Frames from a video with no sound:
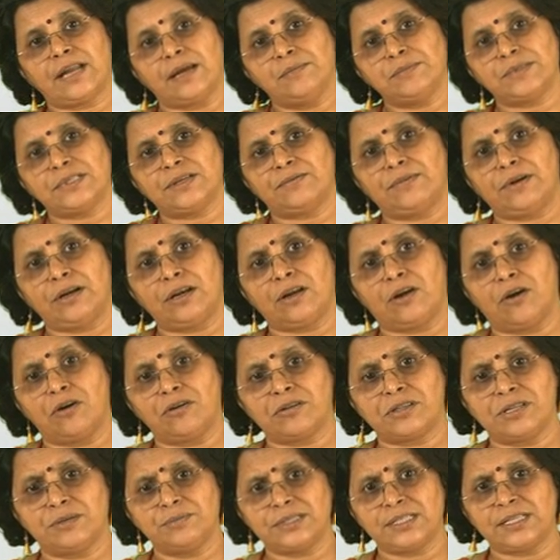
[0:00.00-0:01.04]
time server
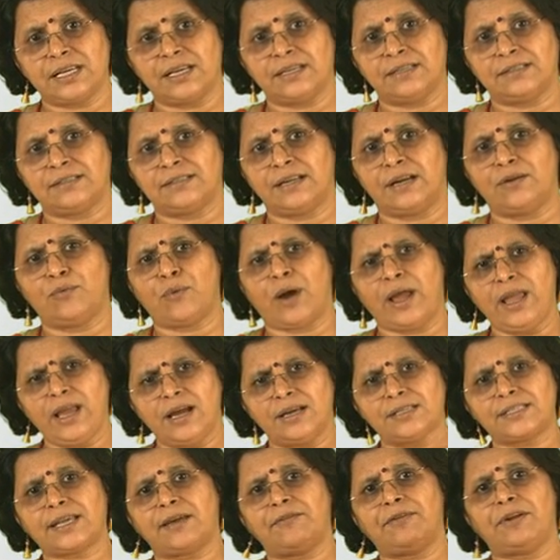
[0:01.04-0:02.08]
algorithm says that why
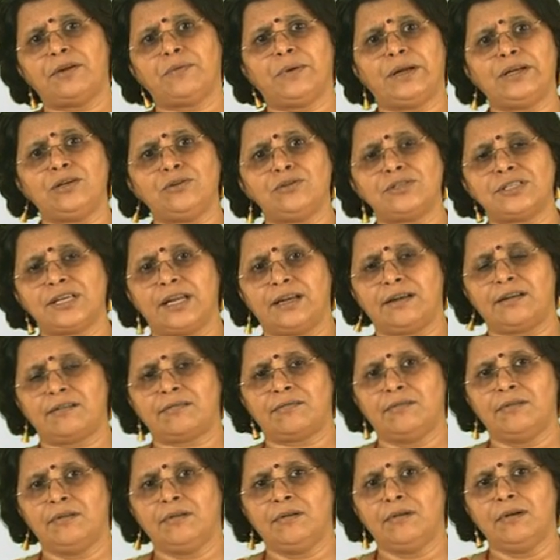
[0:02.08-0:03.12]
ask everyone to send?
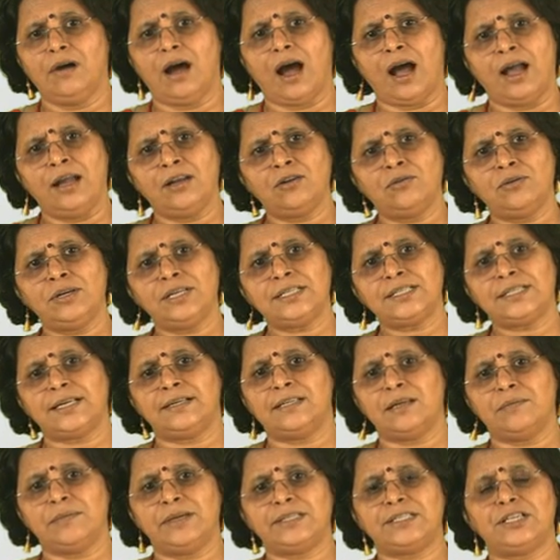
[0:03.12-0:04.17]
I'll only
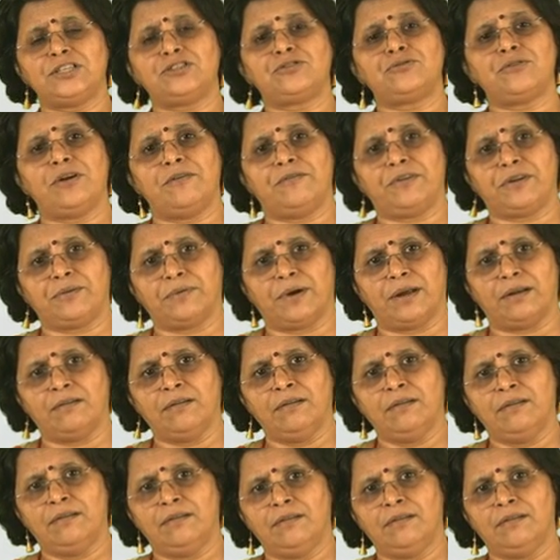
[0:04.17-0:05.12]
send the message to everyone.